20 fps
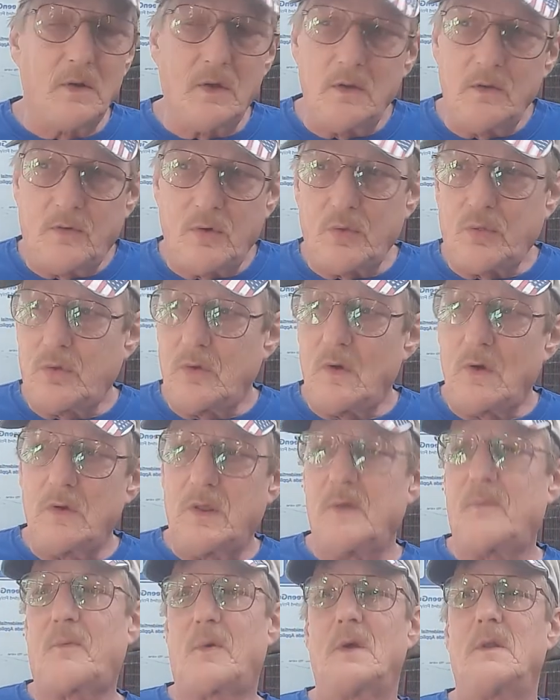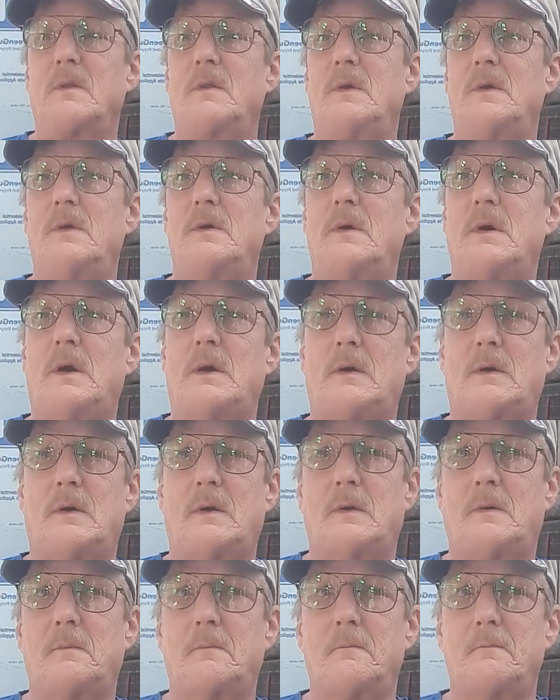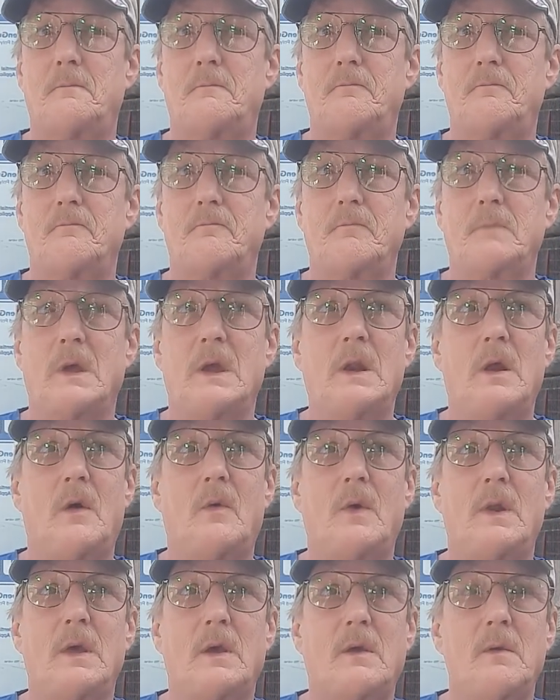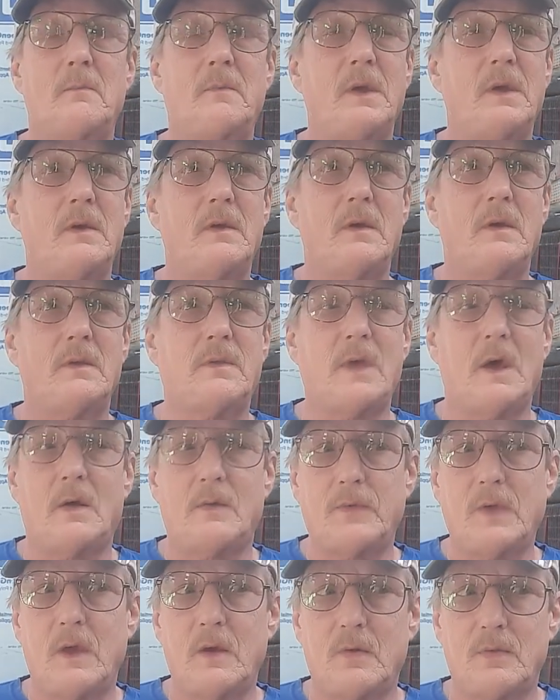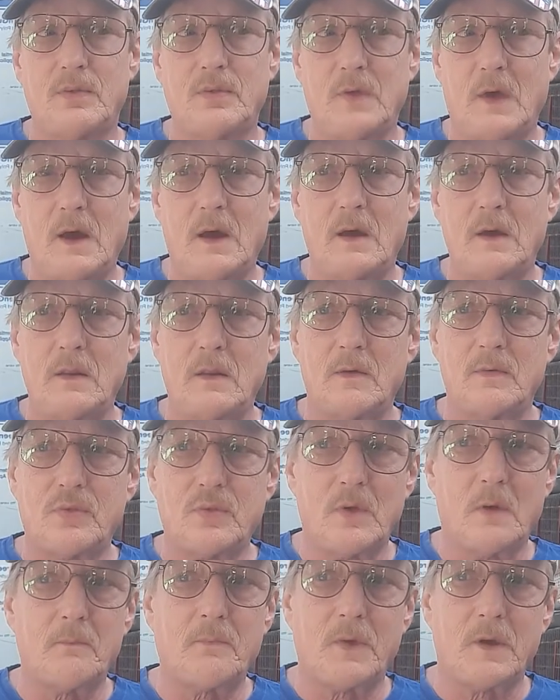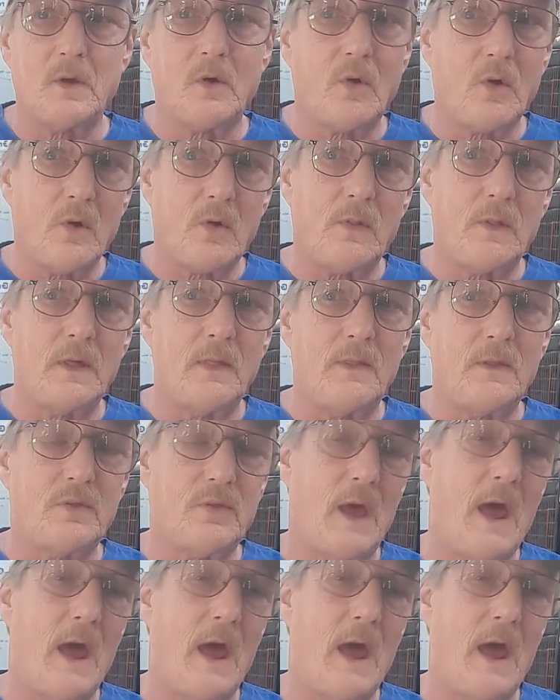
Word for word: just are different. Um, you know, and it could be a telltale sign of something early that's